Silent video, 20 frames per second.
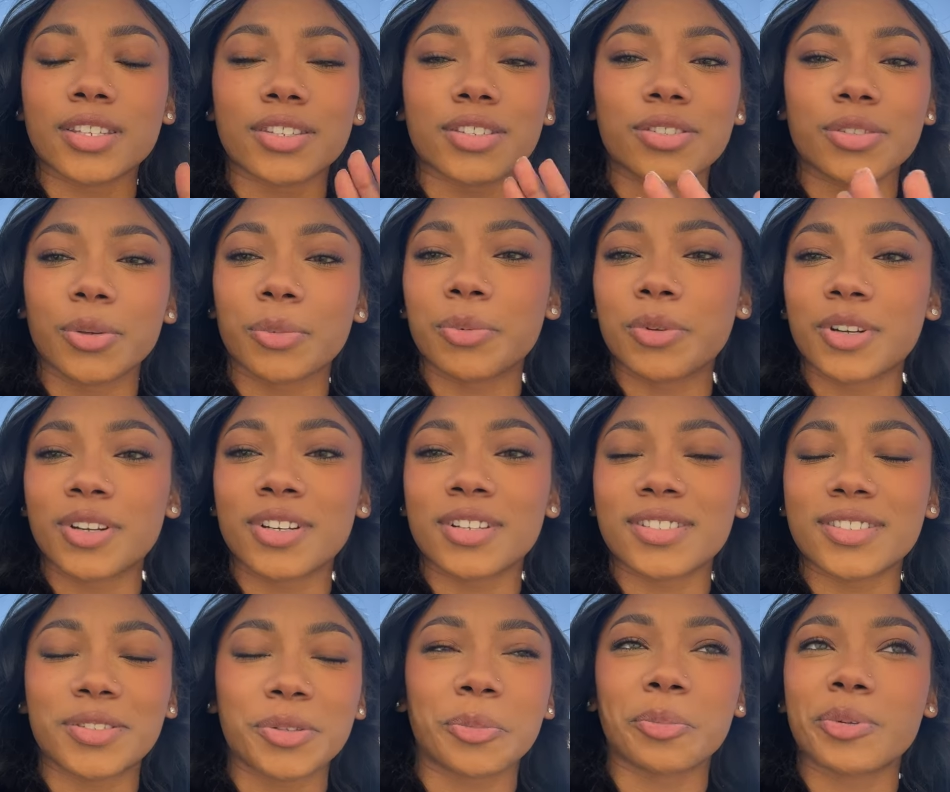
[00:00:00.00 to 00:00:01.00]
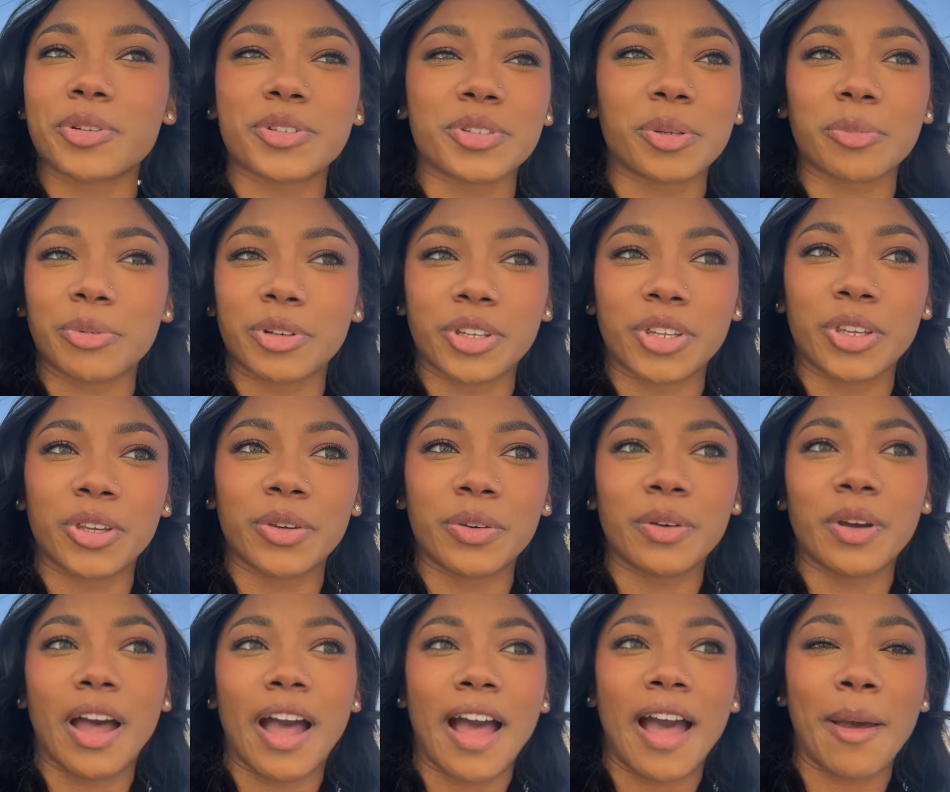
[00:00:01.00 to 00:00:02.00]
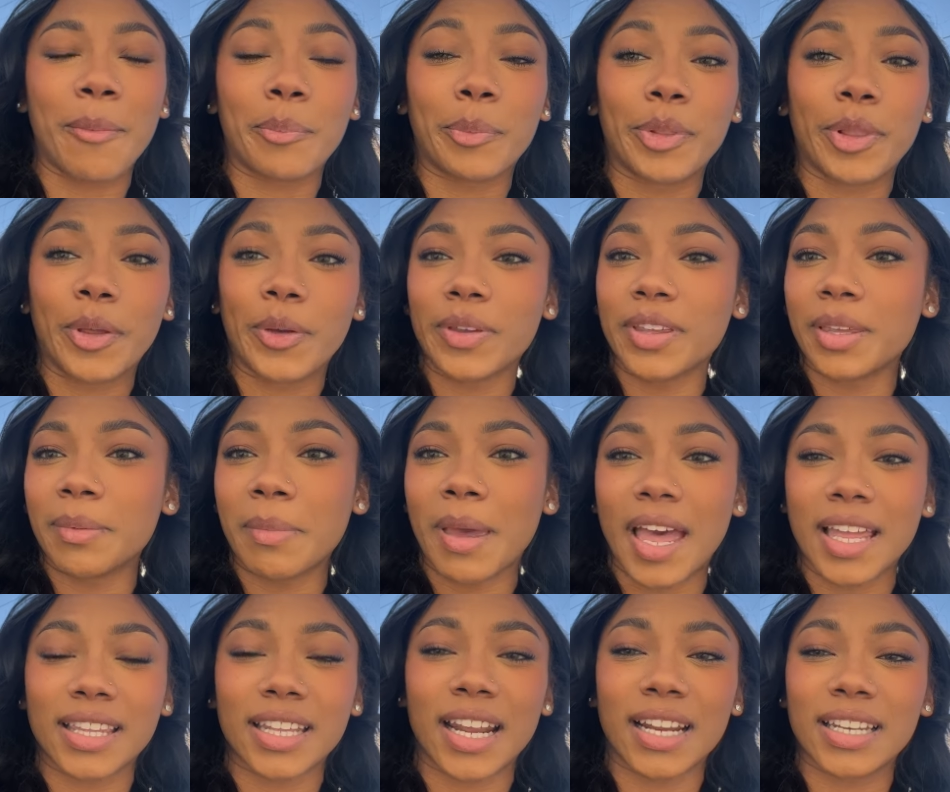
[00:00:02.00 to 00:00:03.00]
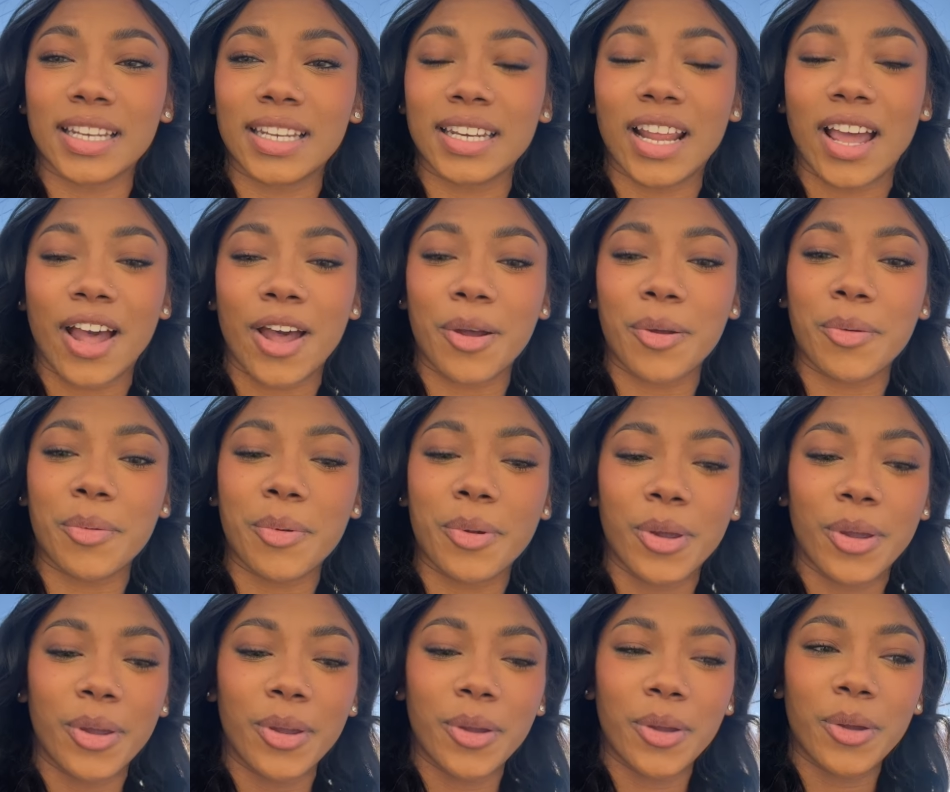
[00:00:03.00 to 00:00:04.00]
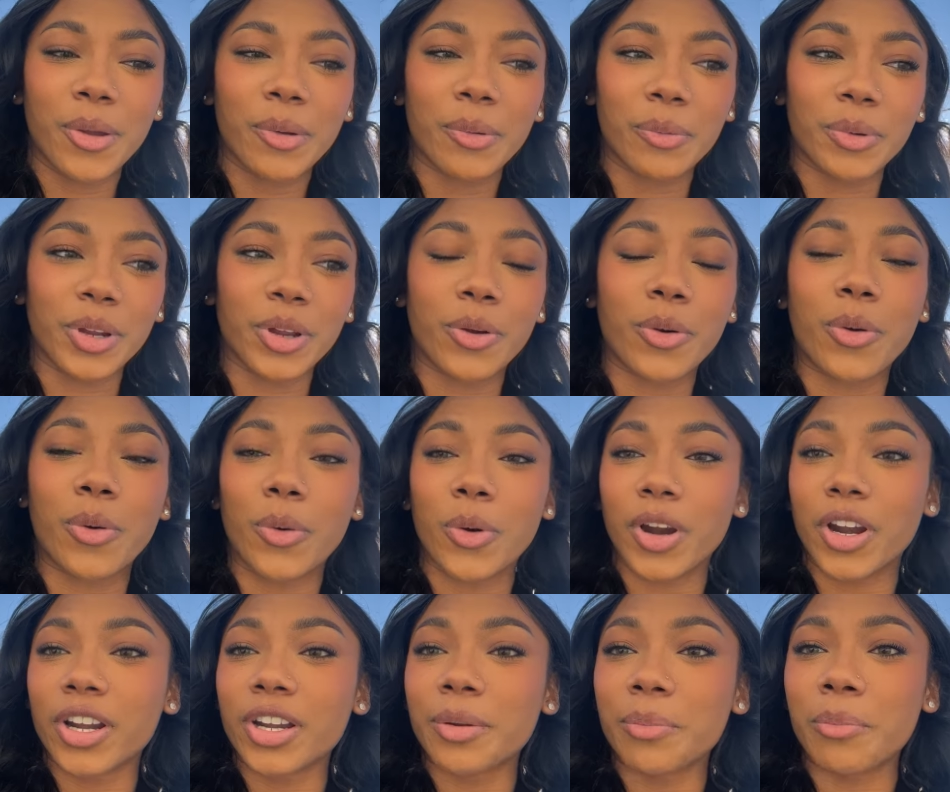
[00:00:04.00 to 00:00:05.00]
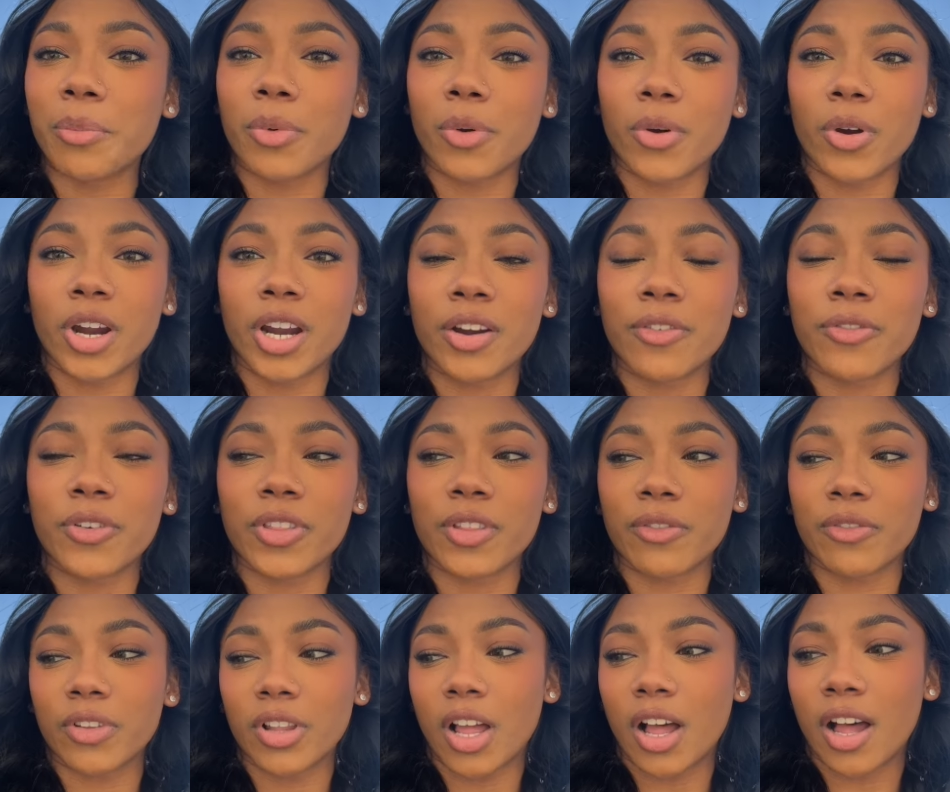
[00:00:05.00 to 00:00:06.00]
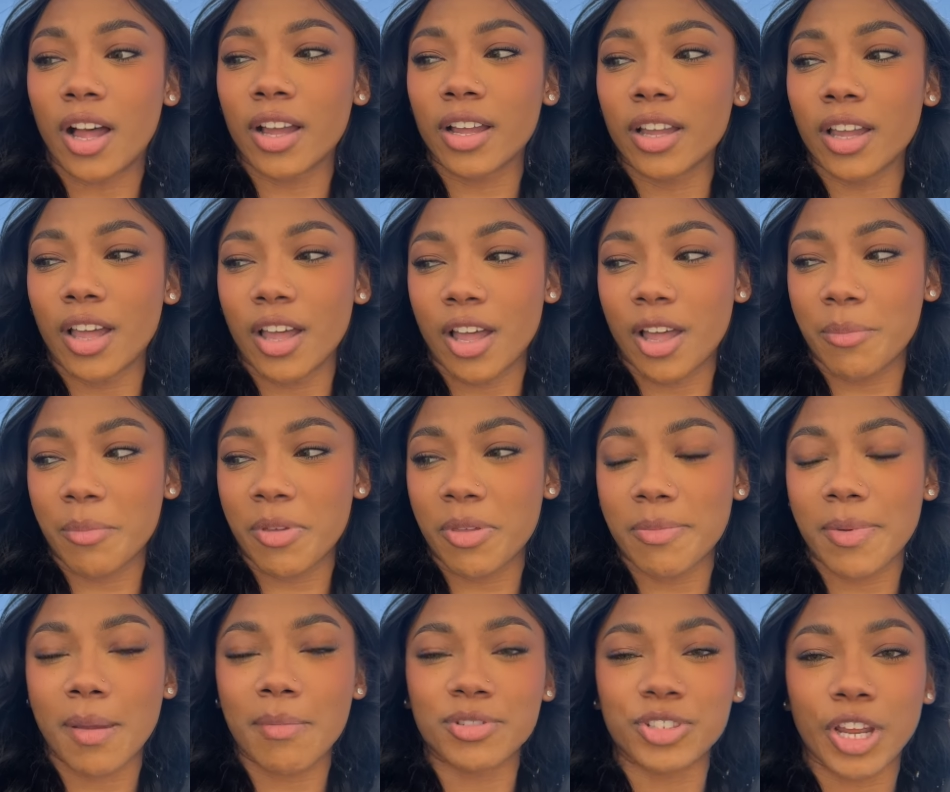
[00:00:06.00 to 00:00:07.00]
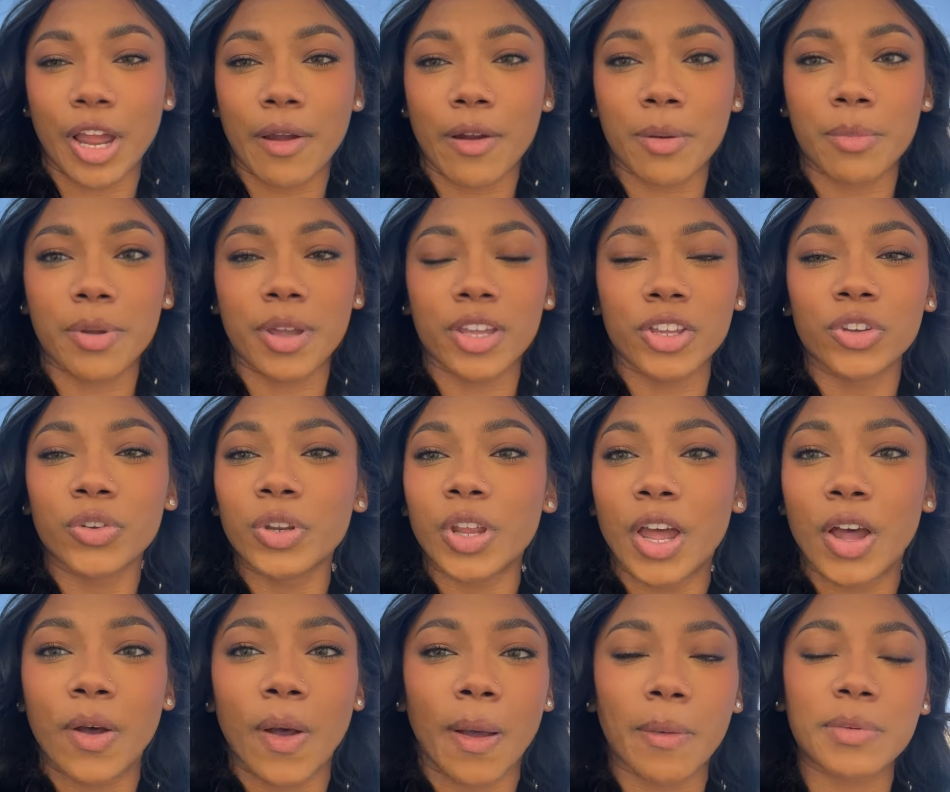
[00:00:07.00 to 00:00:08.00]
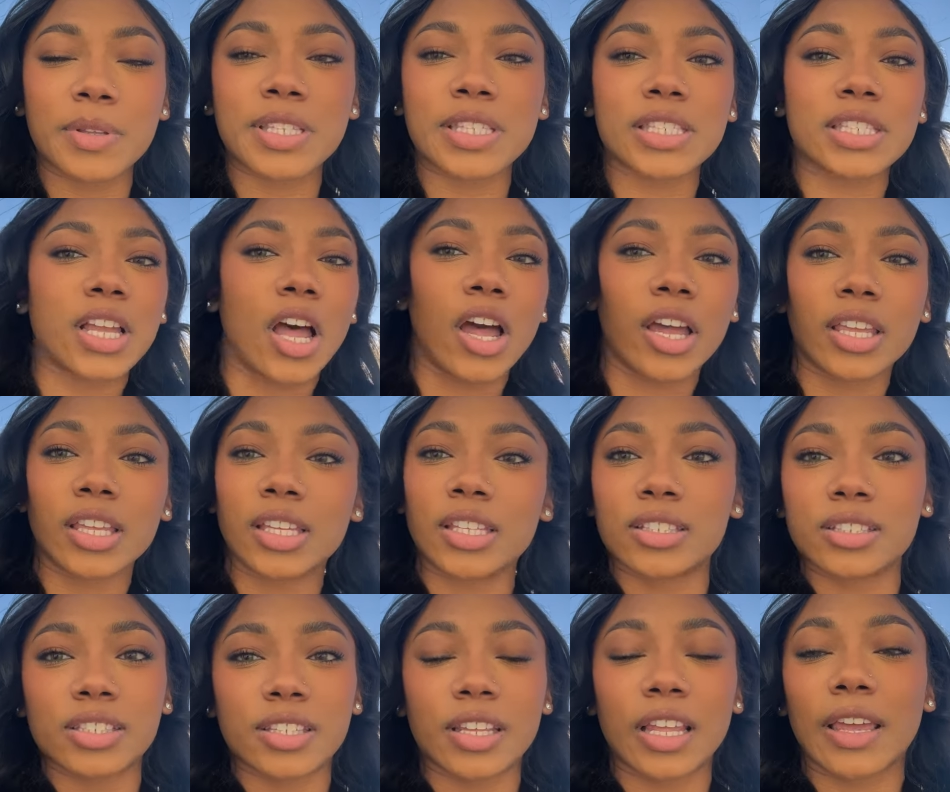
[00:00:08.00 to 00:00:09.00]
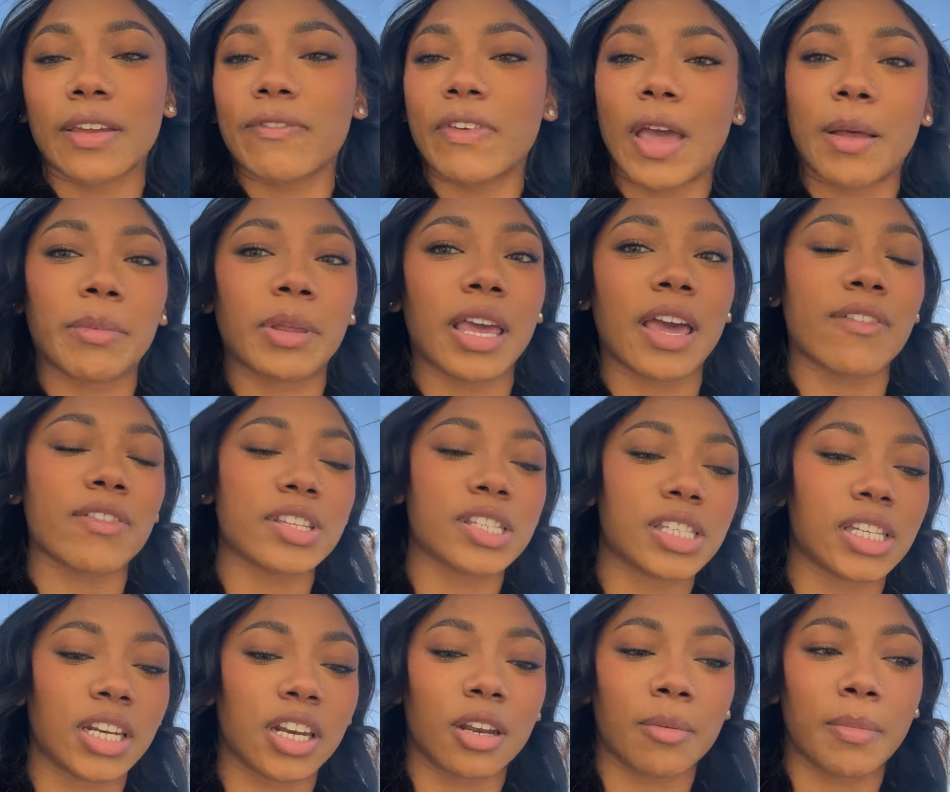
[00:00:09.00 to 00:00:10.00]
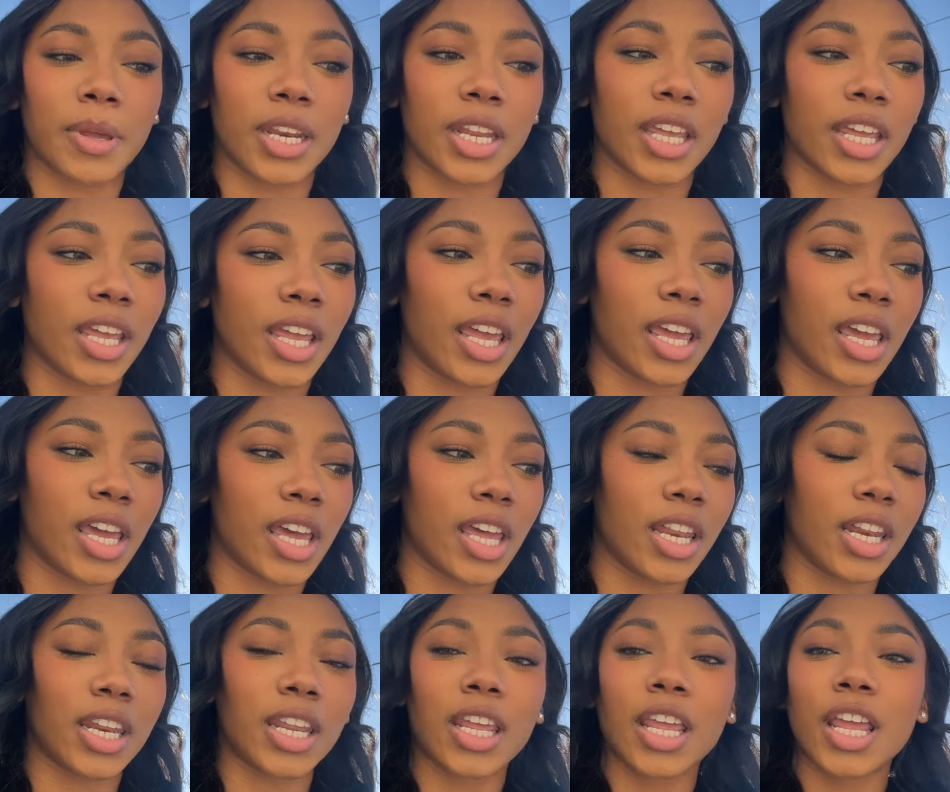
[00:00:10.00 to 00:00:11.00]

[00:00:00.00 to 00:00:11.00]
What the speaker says: super, super, super cute. I'm low-key mad that I did not record more for the vlog of the baby shower, but you know, I was talking to like family I haven't seen in a minute, and